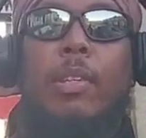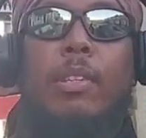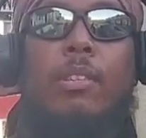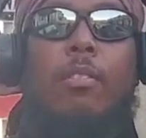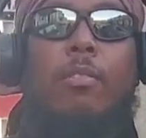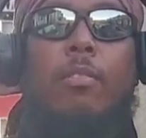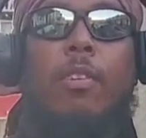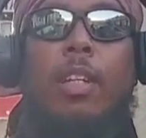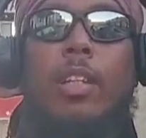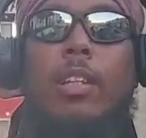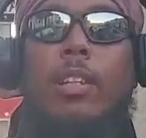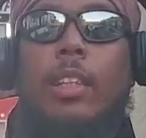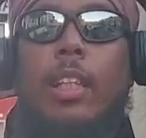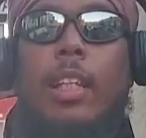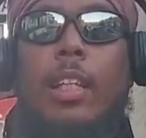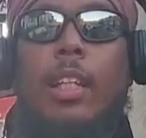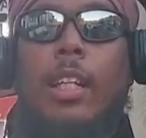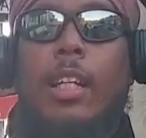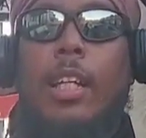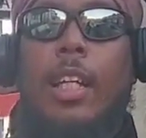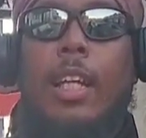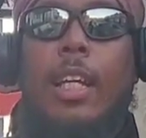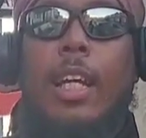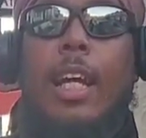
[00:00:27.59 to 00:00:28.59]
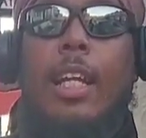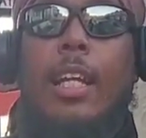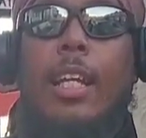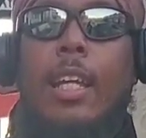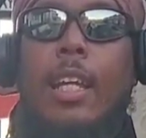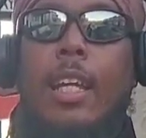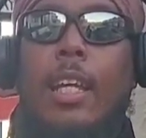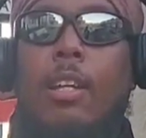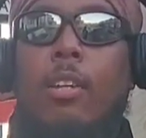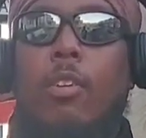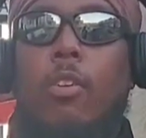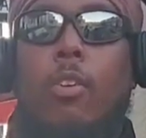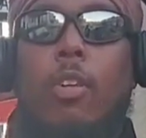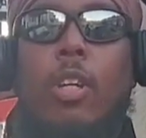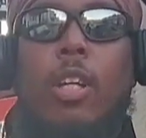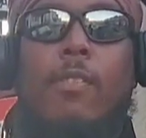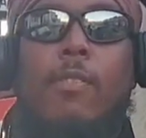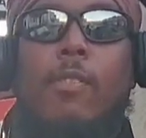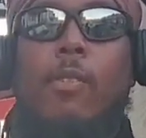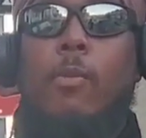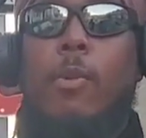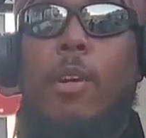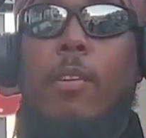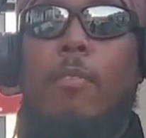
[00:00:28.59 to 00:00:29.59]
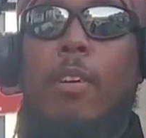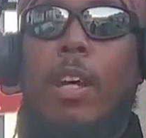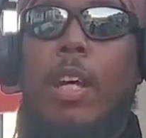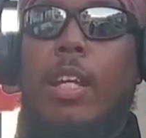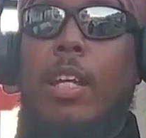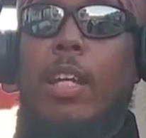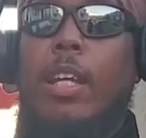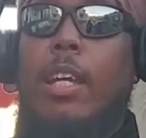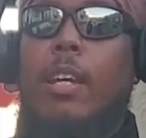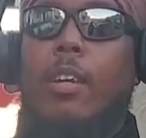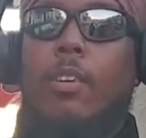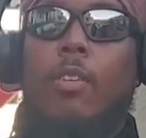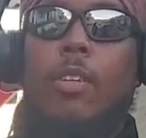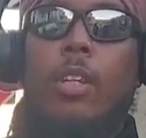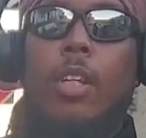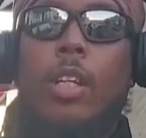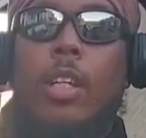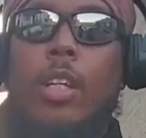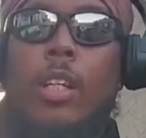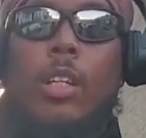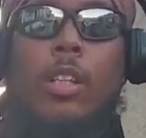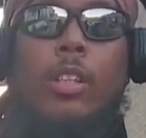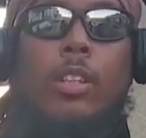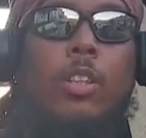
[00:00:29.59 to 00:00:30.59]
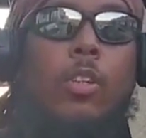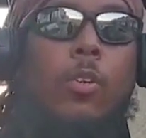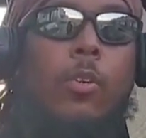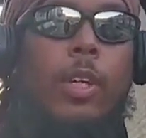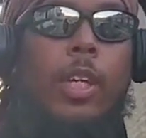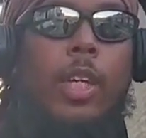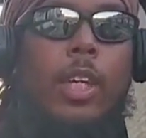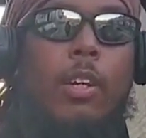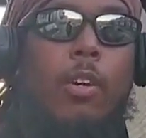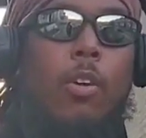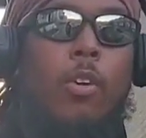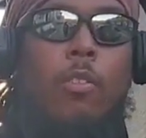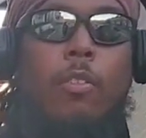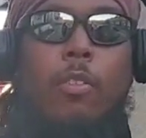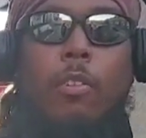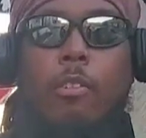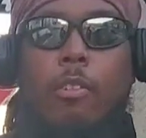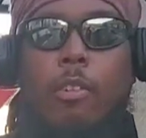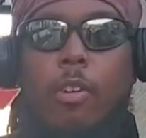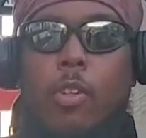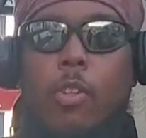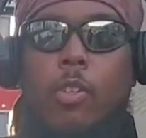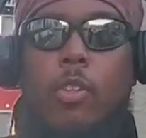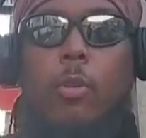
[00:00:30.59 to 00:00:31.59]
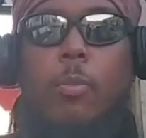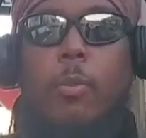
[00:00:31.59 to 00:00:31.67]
piece of real estate that they got that ain't doing nothing with right now so it get overgrown.